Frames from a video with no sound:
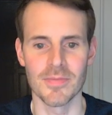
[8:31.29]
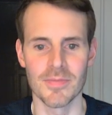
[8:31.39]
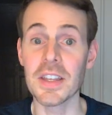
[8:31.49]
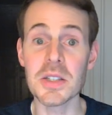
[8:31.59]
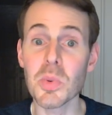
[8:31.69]

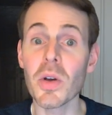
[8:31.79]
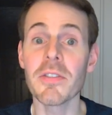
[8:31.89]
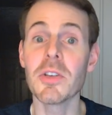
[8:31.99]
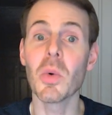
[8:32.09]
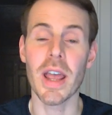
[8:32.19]
At this
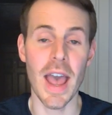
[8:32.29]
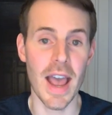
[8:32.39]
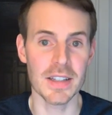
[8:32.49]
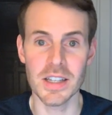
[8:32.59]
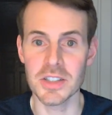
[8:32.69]
point, if you want to
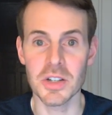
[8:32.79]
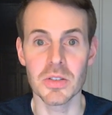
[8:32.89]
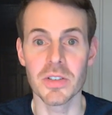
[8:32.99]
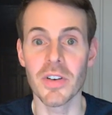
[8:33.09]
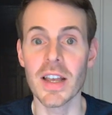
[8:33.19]
access
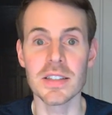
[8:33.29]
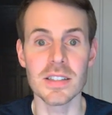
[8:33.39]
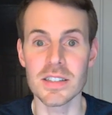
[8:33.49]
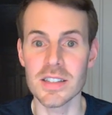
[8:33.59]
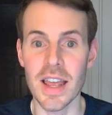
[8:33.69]
your
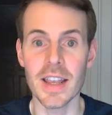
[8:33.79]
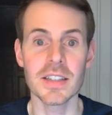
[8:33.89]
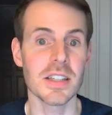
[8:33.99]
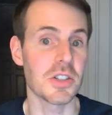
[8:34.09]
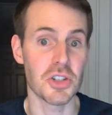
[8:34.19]
device's
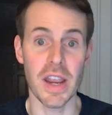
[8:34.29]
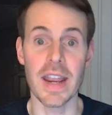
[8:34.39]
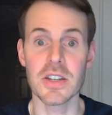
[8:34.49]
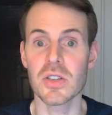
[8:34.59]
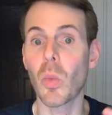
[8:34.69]
settings and
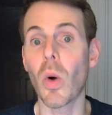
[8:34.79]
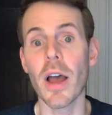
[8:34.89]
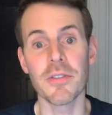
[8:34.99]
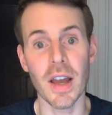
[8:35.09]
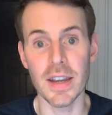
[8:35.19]
change the
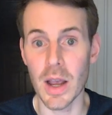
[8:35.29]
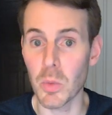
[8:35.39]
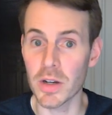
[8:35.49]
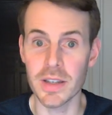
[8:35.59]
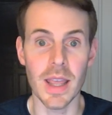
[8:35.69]
Wi-Fi
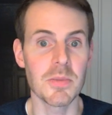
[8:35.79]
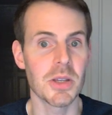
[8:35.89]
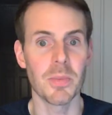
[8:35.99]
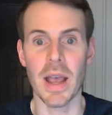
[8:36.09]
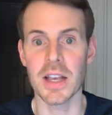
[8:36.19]
network
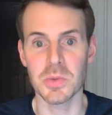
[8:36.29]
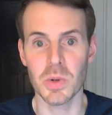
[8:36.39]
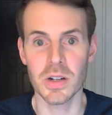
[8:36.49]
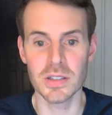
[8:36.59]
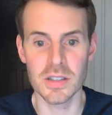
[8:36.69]
names and
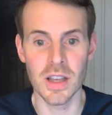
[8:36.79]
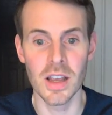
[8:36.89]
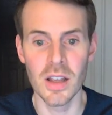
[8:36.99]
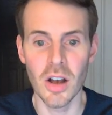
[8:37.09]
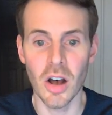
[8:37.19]
passwords,
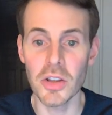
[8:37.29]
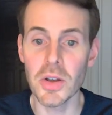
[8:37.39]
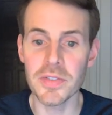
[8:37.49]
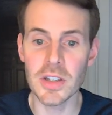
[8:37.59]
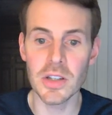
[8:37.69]
all
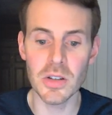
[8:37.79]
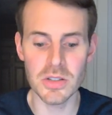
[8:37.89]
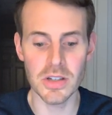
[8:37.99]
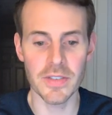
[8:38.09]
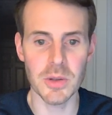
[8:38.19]
you have to do
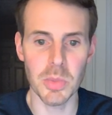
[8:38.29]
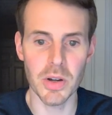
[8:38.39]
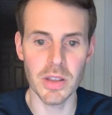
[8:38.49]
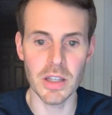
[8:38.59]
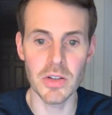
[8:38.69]
is you have to
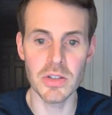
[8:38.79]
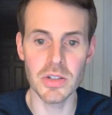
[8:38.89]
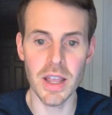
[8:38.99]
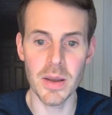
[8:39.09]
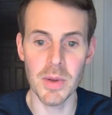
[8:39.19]
put in the
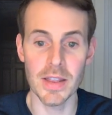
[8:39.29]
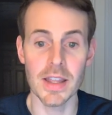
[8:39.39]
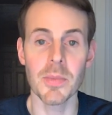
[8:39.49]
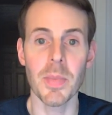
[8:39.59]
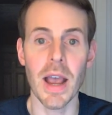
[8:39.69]
username and
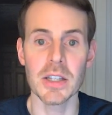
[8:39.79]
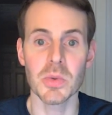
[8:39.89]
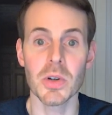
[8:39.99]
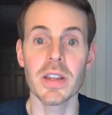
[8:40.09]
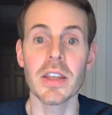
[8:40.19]
then the
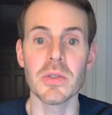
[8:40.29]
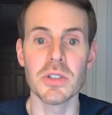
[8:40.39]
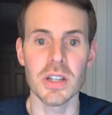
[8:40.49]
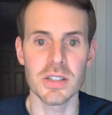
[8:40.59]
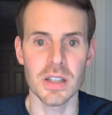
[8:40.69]
password that you
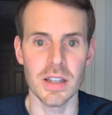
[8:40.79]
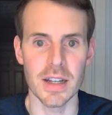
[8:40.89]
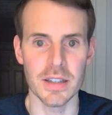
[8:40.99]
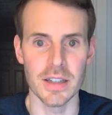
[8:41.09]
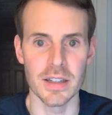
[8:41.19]
just
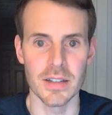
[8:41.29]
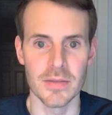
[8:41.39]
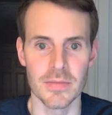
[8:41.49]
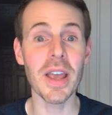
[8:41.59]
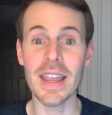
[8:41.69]
selected.
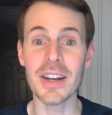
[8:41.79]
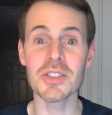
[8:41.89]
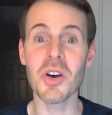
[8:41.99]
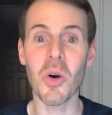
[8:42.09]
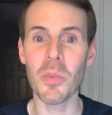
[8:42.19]
Okay,
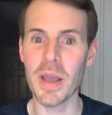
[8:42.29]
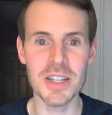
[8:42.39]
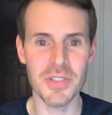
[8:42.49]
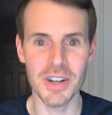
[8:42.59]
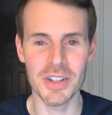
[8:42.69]
here's the
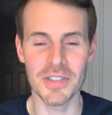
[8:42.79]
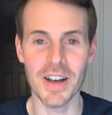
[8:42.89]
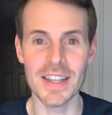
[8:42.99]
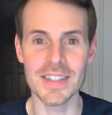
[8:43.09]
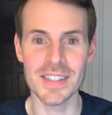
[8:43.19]
homepage for your
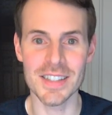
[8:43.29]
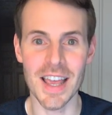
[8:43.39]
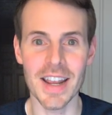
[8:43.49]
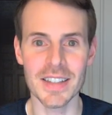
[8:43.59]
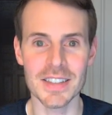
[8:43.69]
device's
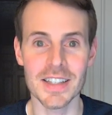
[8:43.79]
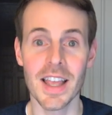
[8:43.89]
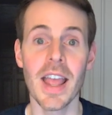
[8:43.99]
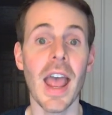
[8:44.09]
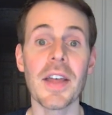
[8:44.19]
settings.
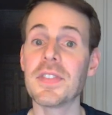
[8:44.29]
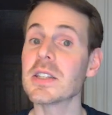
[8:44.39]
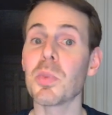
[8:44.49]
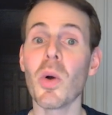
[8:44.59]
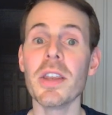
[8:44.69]
At
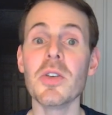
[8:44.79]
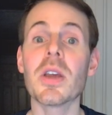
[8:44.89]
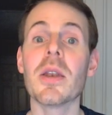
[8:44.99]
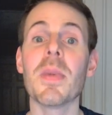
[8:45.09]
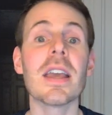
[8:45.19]
this point, you
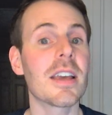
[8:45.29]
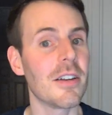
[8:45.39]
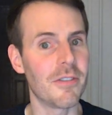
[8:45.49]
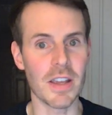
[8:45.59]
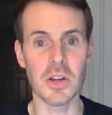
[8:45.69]
can make
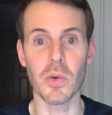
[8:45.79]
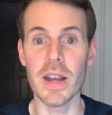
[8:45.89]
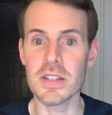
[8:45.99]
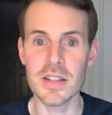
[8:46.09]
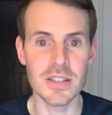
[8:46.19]

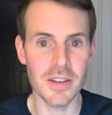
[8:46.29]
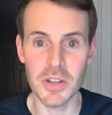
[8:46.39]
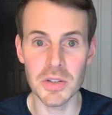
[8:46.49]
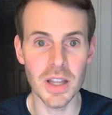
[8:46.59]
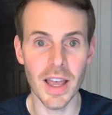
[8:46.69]
configurations
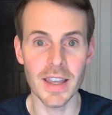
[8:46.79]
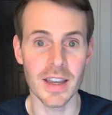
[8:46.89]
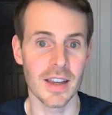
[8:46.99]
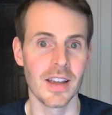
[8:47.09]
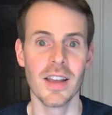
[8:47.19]
if you'd
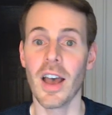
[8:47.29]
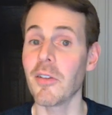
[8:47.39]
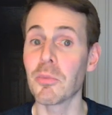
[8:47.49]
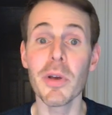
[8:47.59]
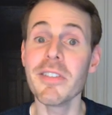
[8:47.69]
like.
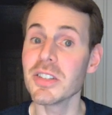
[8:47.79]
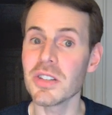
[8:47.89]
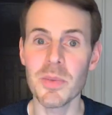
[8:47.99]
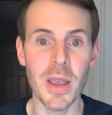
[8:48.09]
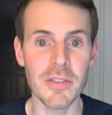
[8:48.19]
I've
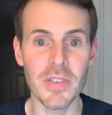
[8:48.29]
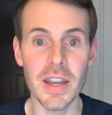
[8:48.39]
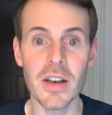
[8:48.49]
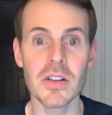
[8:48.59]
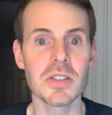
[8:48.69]
previously made
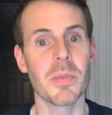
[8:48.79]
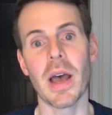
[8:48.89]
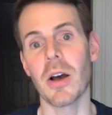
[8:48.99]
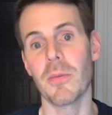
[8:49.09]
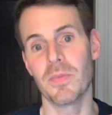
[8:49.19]
videos
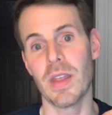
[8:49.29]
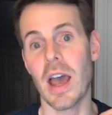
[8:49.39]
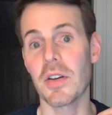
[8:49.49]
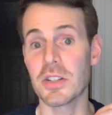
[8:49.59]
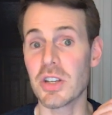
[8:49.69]
about
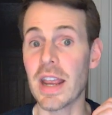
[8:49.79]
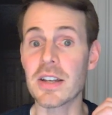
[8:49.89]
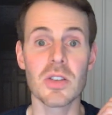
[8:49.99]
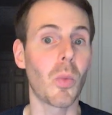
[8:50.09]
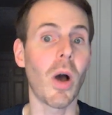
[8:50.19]
how to
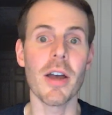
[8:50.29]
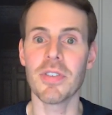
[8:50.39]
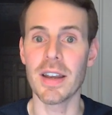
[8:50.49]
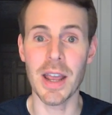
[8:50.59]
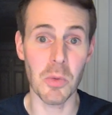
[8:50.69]
change the
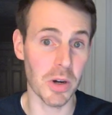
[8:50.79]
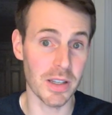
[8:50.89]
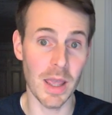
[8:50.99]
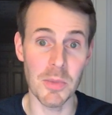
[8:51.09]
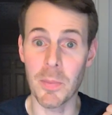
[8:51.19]
Wi-Fi
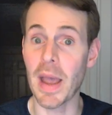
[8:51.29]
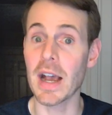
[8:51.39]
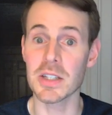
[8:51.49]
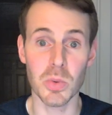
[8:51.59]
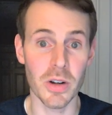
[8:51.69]
network name and
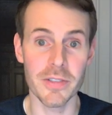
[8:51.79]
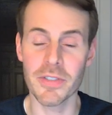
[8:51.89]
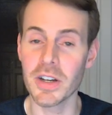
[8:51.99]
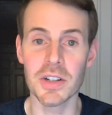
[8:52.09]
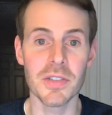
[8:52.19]
password
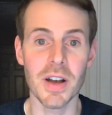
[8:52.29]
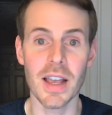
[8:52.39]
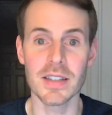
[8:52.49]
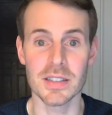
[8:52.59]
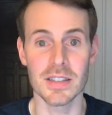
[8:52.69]
for your
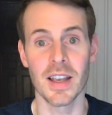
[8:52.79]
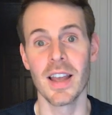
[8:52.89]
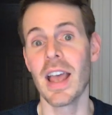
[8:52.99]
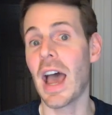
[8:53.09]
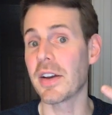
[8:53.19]
device,
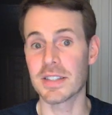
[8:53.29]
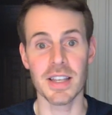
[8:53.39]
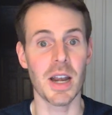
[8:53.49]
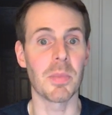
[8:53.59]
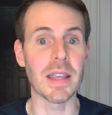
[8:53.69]
how to
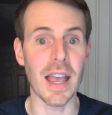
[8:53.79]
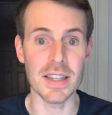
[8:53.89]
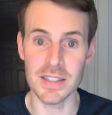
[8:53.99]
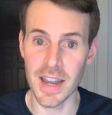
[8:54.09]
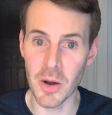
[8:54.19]
set up a
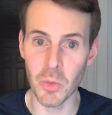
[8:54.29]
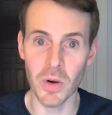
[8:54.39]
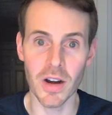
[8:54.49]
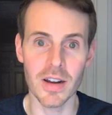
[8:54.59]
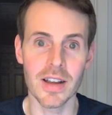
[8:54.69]
guest
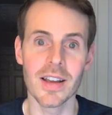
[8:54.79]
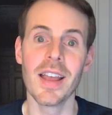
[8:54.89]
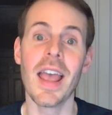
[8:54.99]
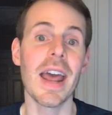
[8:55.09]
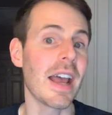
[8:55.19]
network,
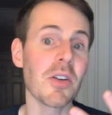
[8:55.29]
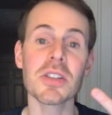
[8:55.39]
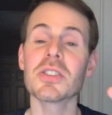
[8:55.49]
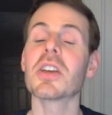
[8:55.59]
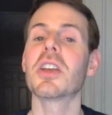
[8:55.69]
and how
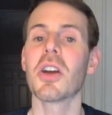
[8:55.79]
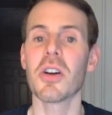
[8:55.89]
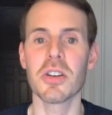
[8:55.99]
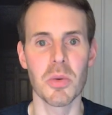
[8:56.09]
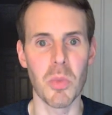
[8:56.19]
to
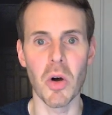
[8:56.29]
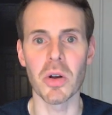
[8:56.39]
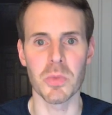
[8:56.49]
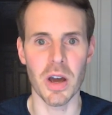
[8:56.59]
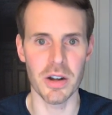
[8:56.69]
secure your
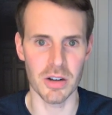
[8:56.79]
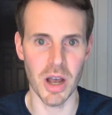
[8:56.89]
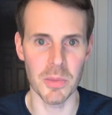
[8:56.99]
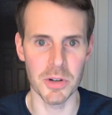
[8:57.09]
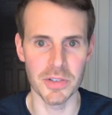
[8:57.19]
modem router
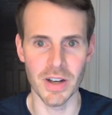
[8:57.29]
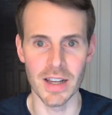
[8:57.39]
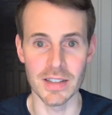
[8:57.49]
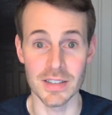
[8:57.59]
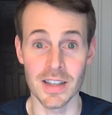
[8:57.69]
combo
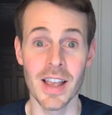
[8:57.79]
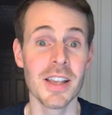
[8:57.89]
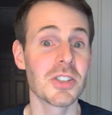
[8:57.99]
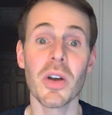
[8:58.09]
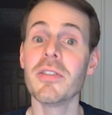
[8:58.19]
device.
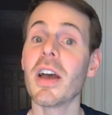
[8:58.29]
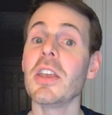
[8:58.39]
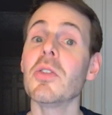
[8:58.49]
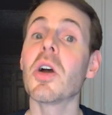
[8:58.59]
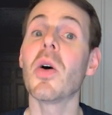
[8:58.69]
So I
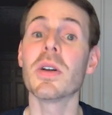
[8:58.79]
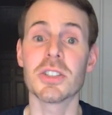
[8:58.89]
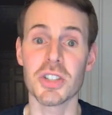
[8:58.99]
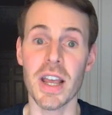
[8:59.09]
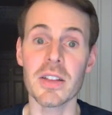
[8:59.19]
invite you go
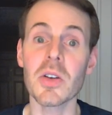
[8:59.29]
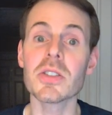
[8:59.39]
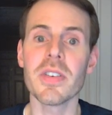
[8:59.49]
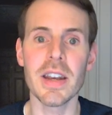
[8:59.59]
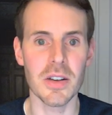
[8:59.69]
and check those